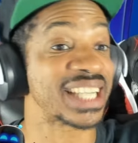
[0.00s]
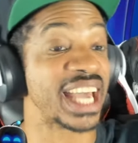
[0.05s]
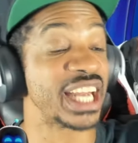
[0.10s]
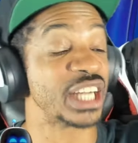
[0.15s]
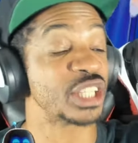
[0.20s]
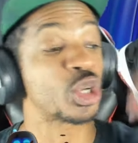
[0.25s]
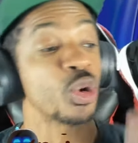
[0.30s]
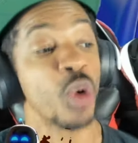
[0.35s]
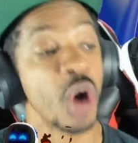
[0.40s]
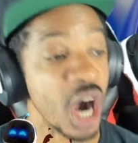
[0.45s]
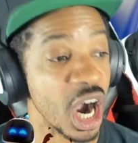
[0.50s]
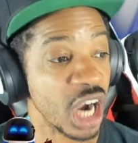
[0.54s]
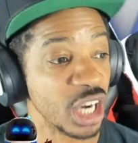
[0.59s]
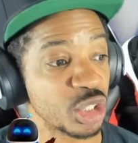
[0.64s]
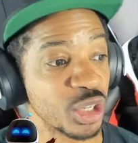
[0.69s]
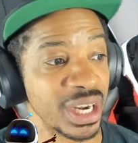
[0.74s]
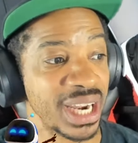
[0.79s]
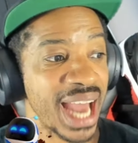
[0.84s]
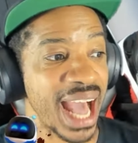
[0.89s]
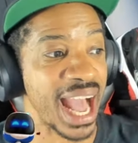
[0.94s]
get it to
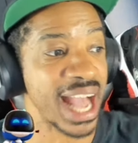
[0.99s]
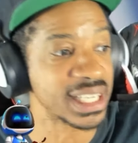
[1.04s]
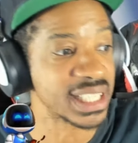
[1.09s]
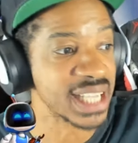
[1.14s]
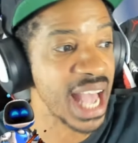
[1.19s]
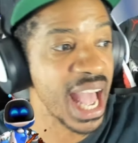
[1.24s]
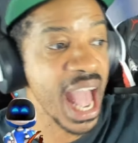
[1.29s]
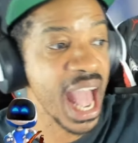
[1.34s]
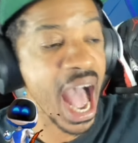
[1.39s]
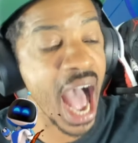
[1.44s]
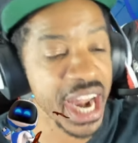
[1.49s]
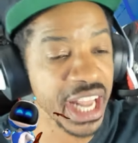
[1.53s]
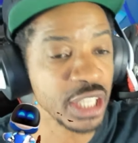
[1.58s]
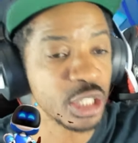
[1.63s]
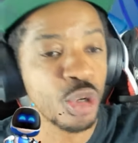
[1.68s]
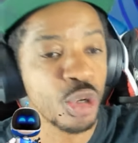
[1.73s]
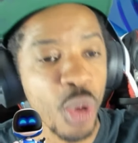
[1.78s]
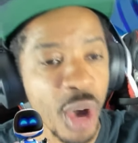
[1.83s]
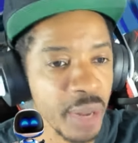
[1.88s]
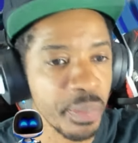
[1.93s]
100 likes. I need
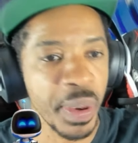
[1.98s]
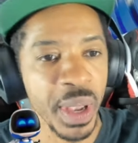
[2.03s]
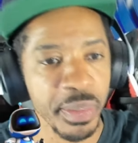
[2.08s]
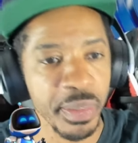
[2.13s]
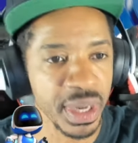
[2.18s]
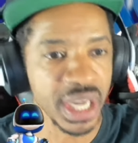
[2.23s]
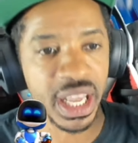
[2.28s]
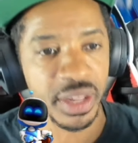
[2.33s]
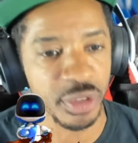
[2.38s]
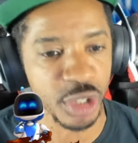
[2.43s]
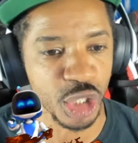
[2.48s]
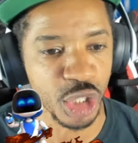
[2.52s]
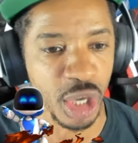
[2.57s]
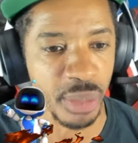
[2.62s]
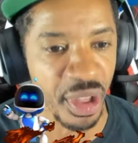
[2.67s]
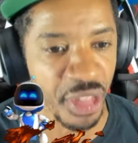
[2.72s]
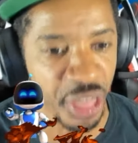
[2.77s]
20 people to give the stream a